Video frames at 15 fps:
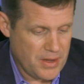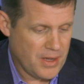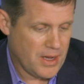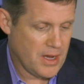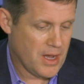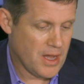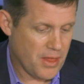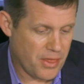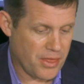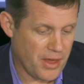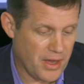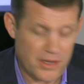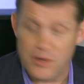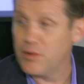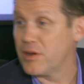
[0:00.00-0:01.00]

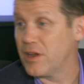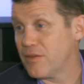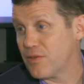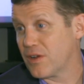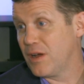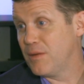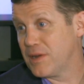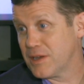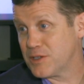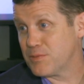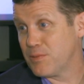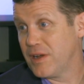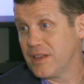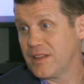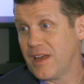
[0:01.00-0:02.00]
thank you again for coming and
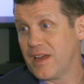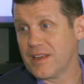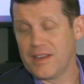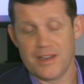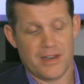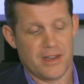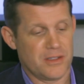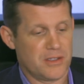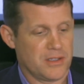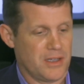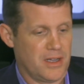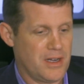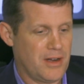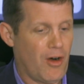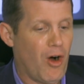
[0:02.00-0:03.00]
explaining that again. It's
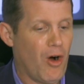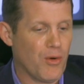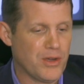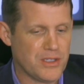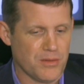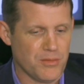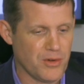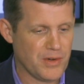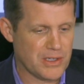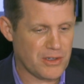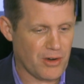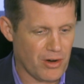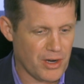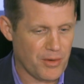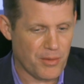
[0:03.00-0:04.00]
always a moving
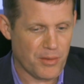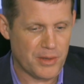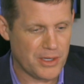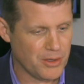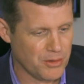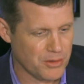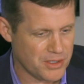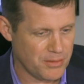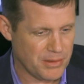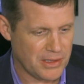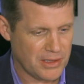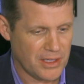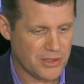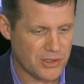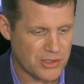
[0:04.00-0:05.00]
target when we deal with some of
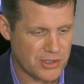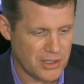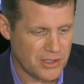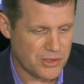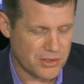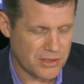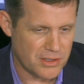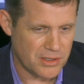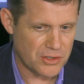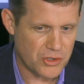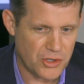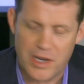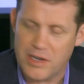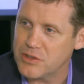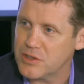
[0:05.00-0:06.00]
the legislation
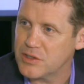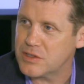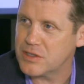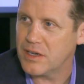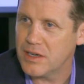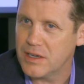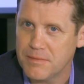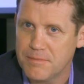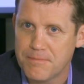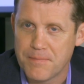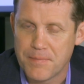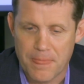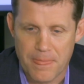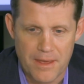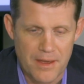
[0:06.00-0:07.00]
changes.
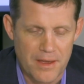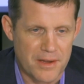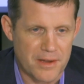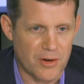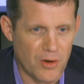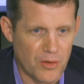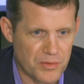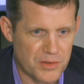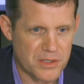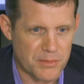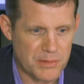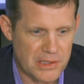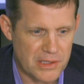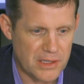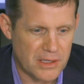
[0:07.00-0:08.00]
Hopefully
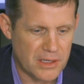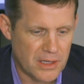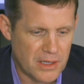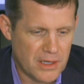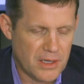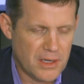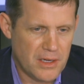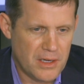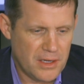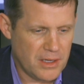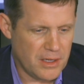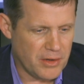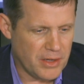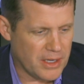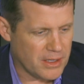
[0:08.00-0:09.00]
some of the
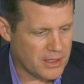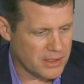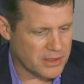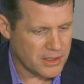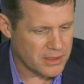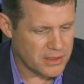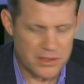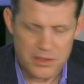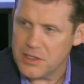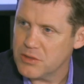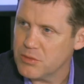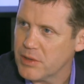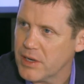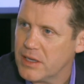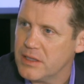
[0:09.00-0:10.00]

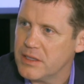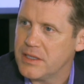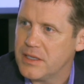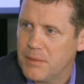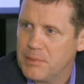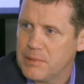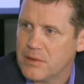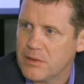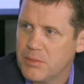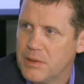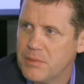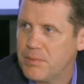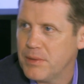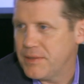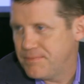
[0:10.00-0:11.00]
inconsistencies will get cleaned up a little
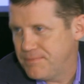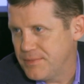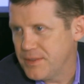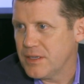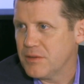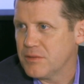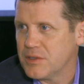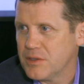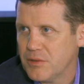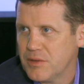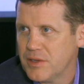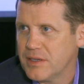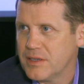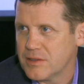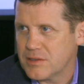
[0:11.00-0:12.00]
bit, but until
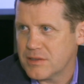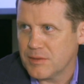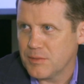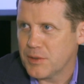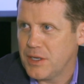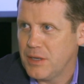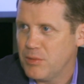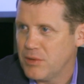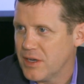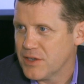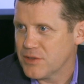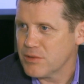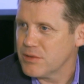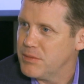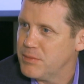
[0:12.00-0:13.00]
then, it will keep you guys really